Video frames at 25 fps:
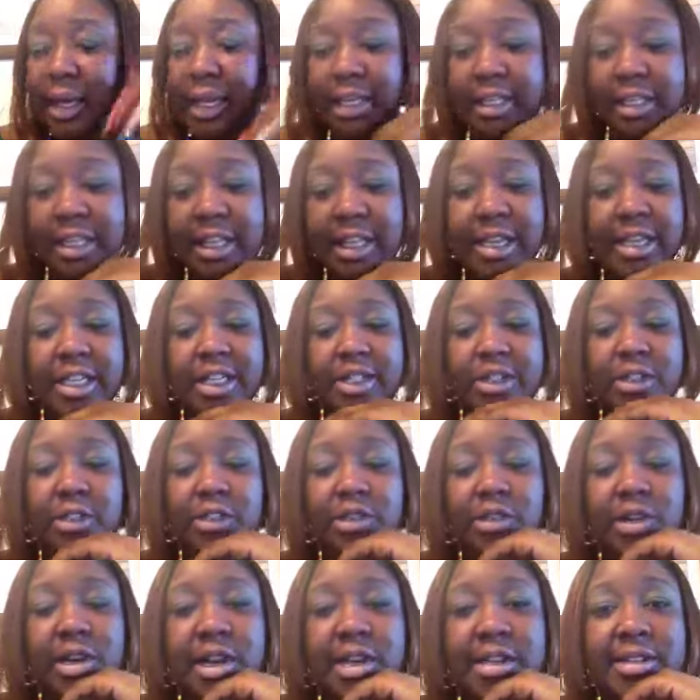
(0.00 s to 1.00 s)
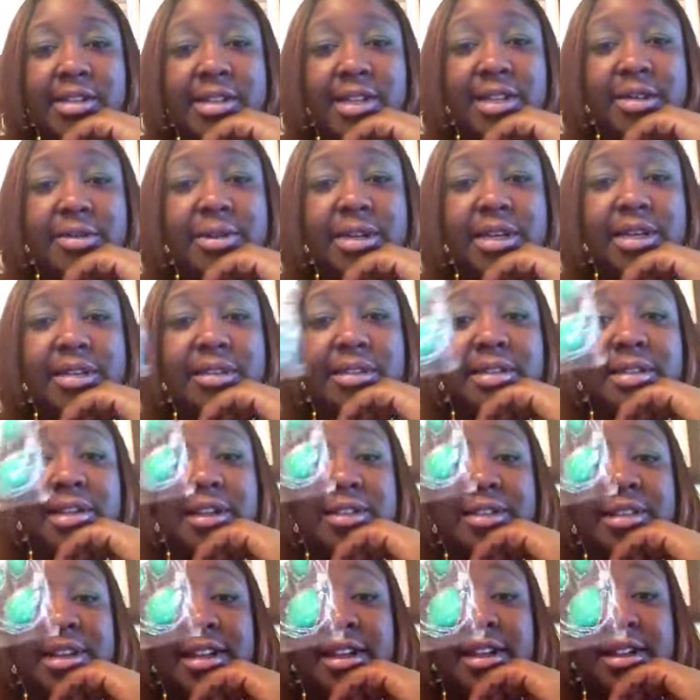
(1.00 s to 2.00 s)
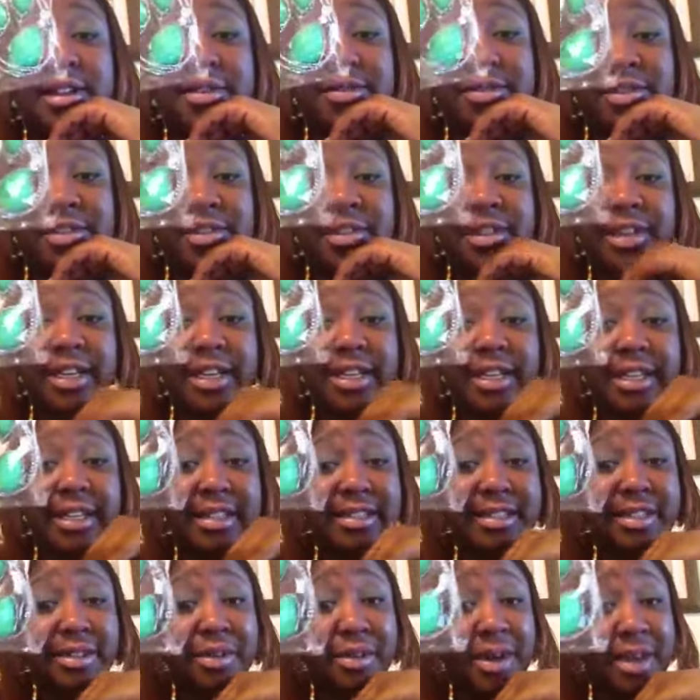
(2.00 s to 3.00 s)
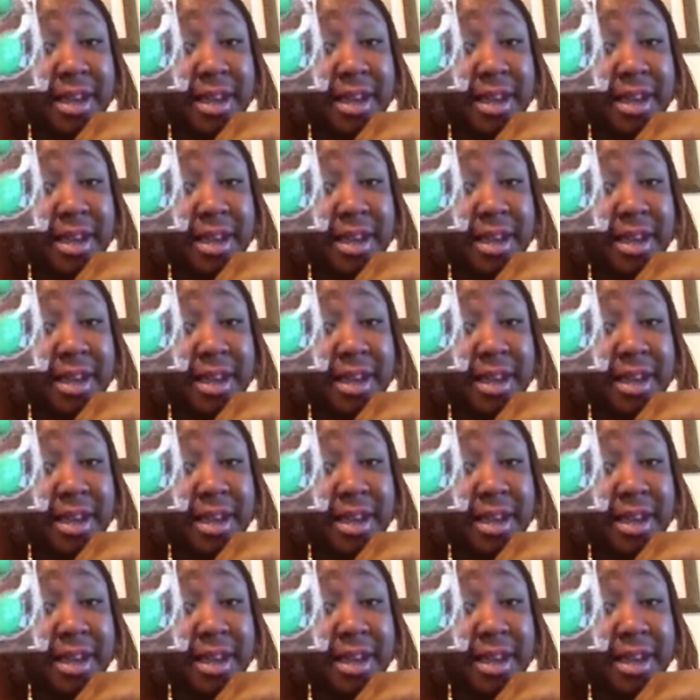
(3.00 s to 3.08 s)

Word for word: I think I showed you guys the earrings because I love green. So I